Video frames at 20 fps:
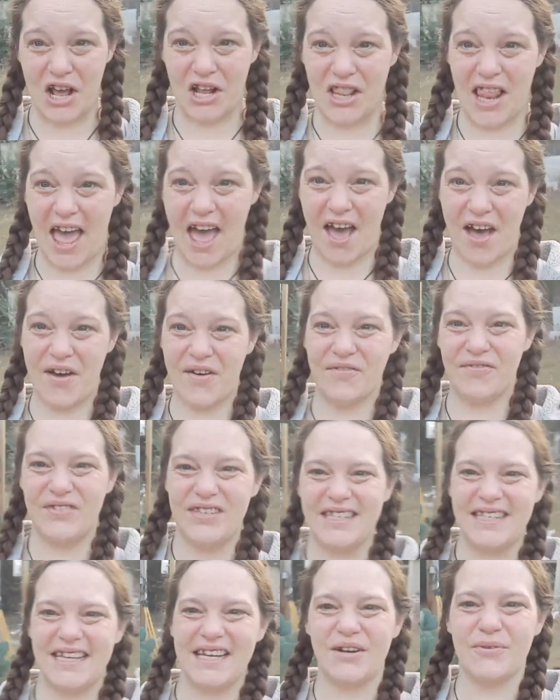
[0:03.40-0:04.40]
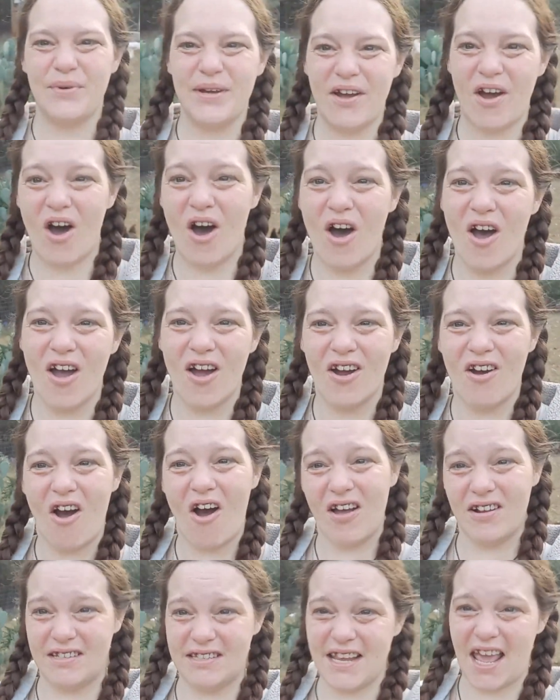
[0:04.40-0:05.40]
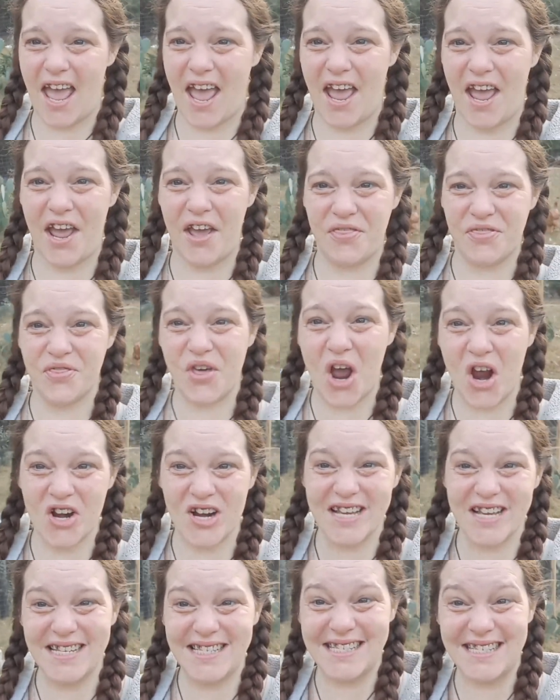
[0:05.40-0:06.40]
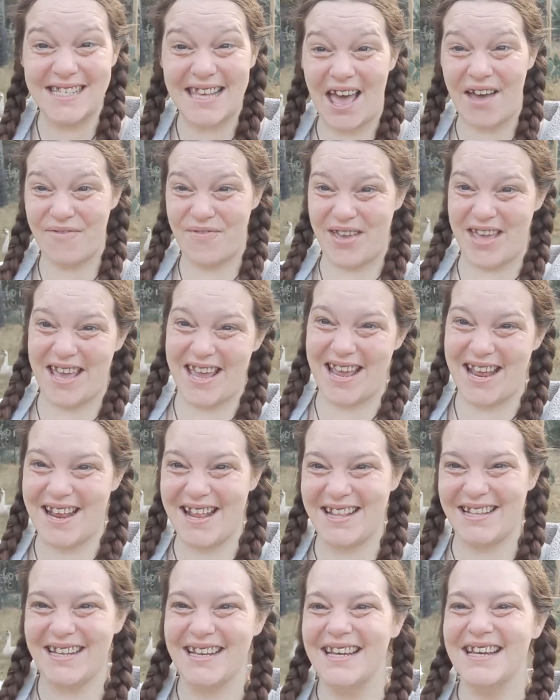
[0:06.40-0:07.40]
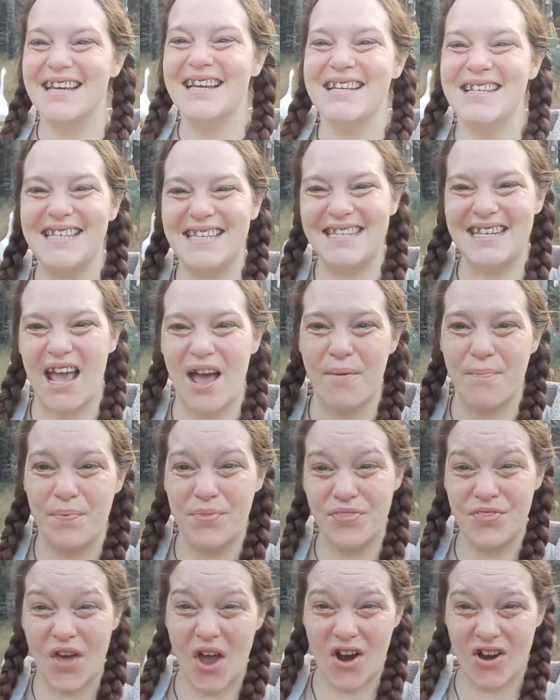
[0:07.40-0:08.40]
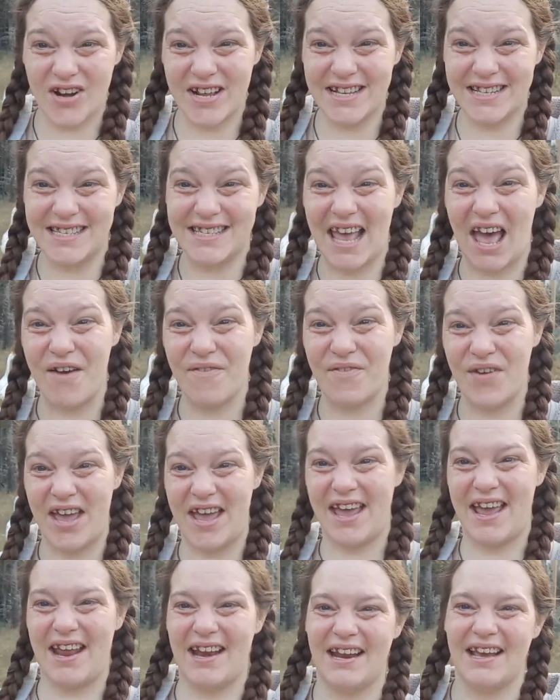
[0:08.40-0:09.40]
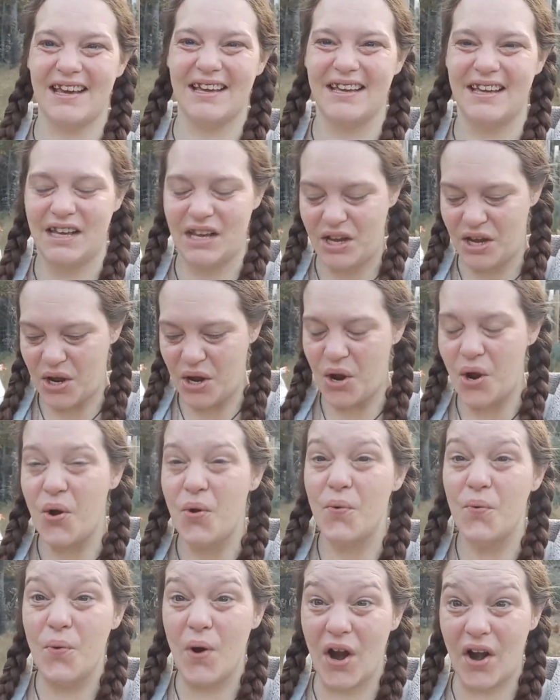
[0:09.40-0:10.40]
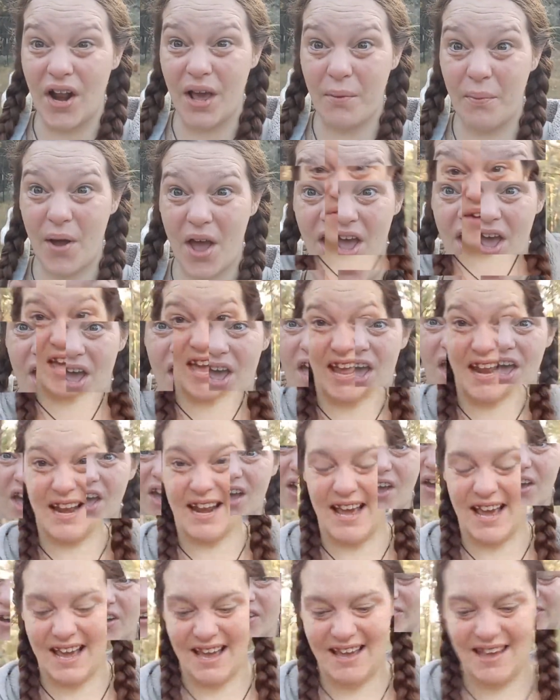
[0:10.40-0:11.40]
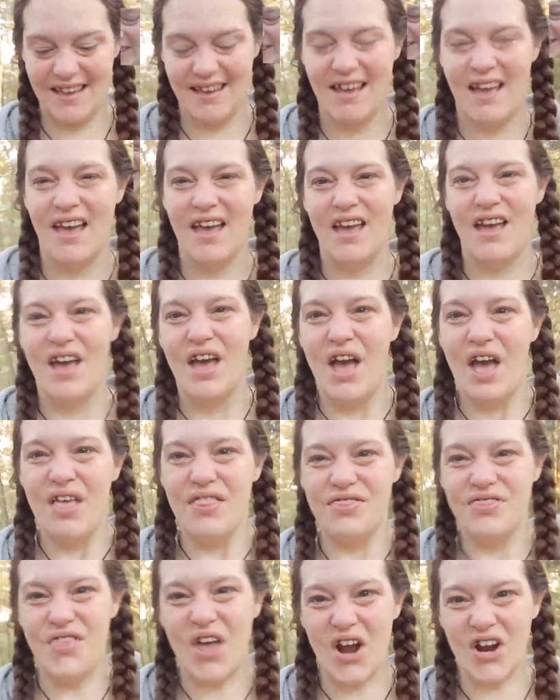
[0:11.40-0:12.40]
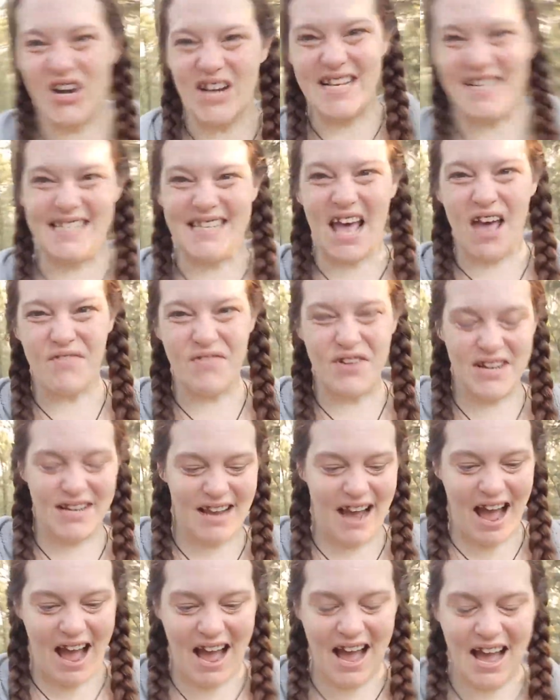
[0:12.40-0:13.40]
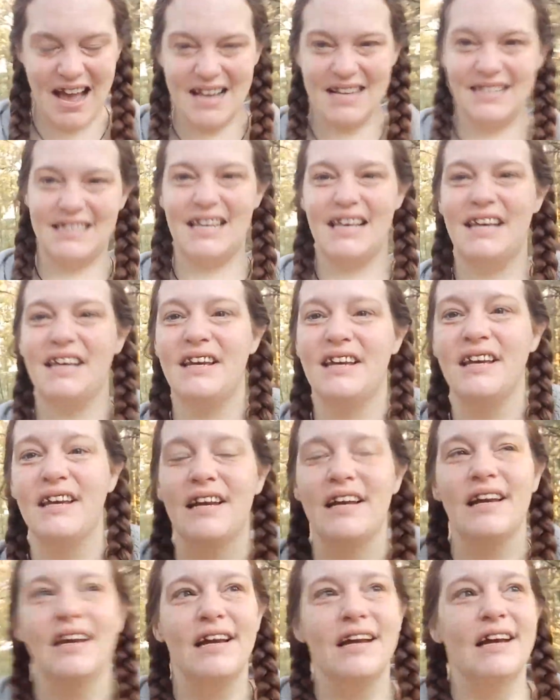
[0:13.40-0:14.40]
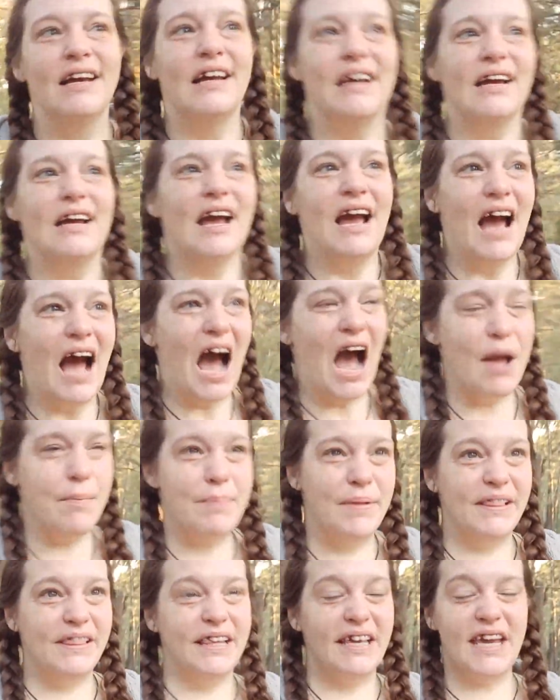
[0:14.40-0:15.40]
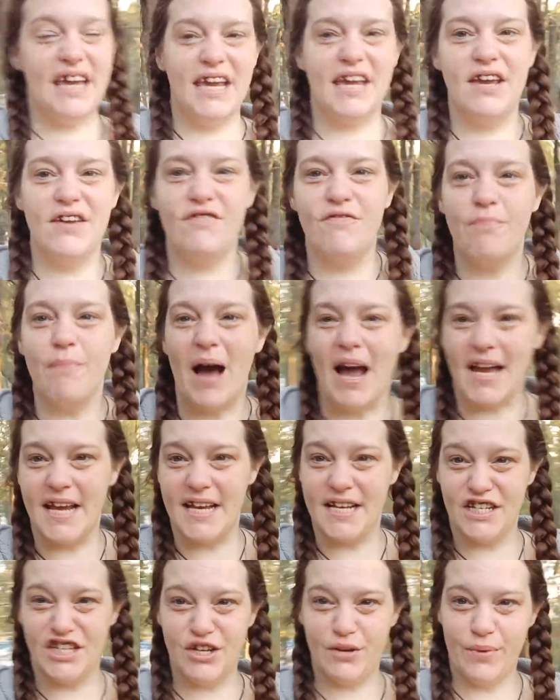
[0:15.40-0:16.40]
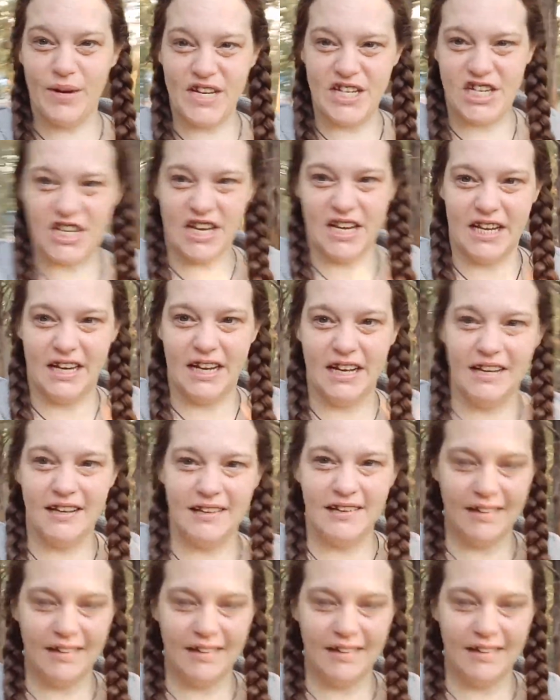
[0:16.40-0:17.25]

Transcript: loves. Here we are on day 37, step 37. Woody woo! 37, guys. I believe my intuition.